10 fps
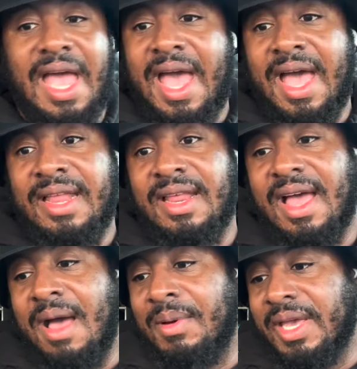and
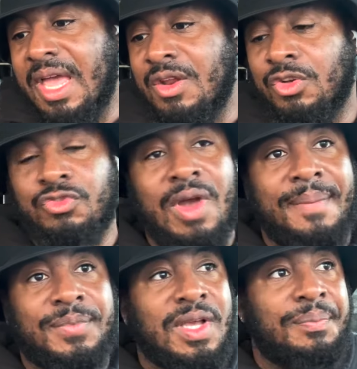I'm gonna get those
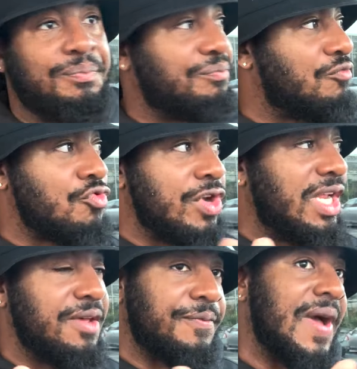wrapped up
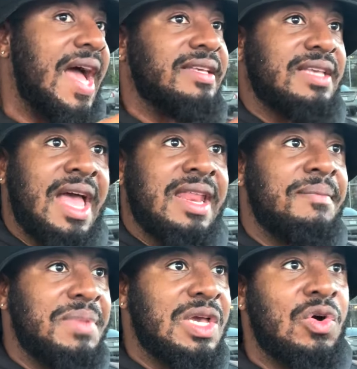really fast and then
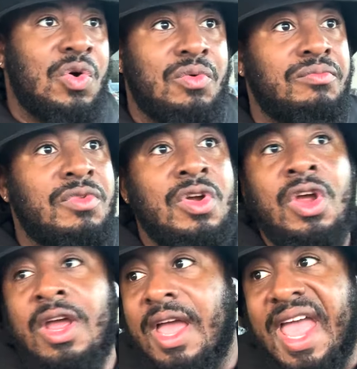be home
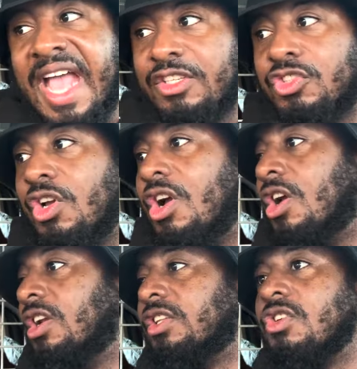extra
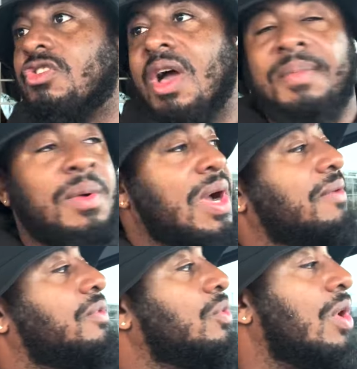early to drop my
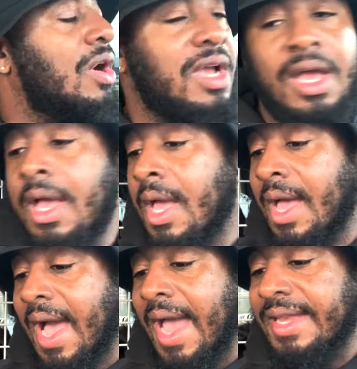wife to work.
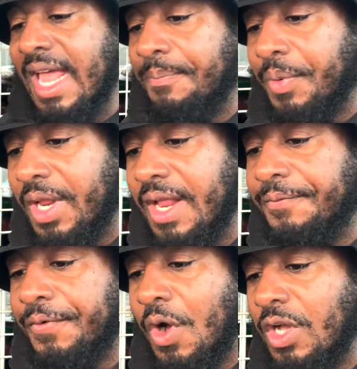I did put in
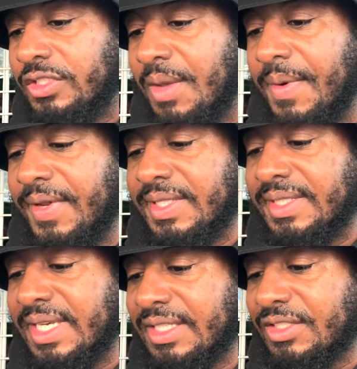for some of the
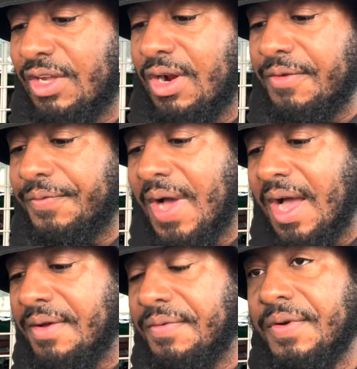
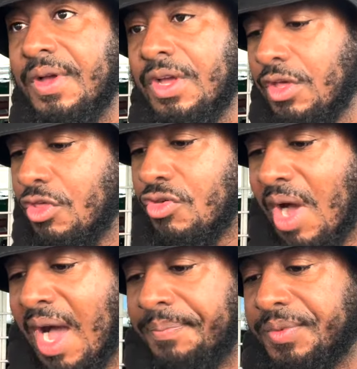635
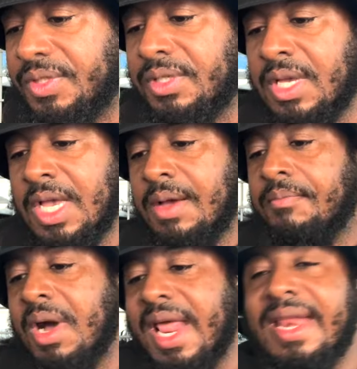drops
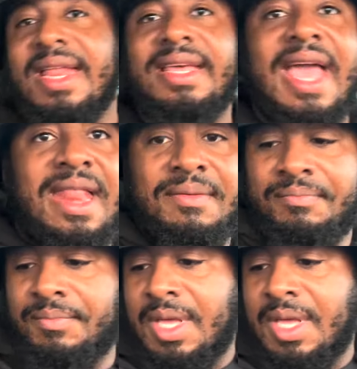but I didn't get them.